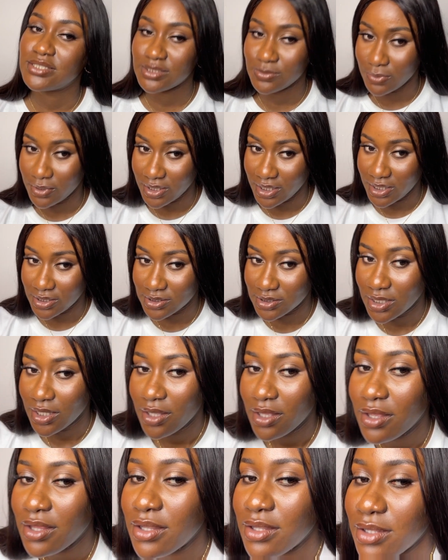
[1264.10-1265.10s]
is what it's
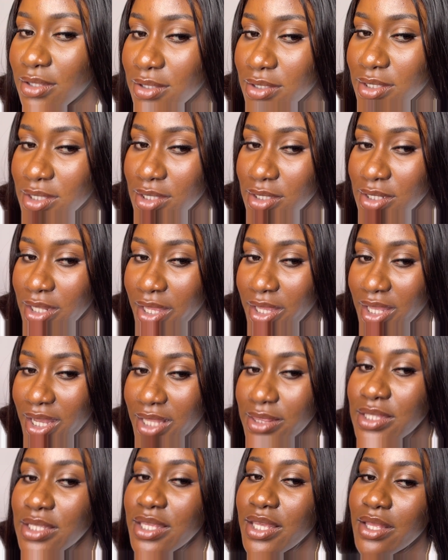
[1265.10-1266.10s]
looking like. I
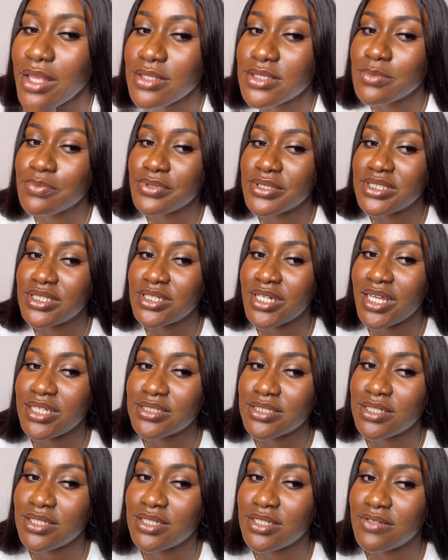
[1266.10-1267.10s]
think it held up pretty
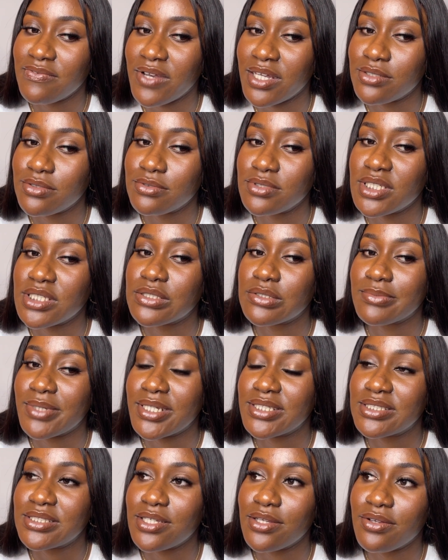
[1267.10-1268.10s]
nicely if I do say so
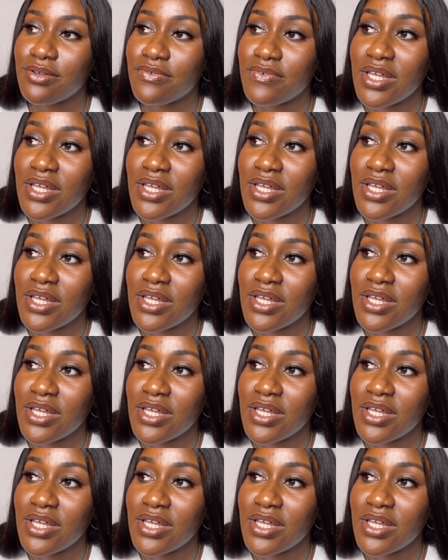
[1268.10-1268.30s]
myself.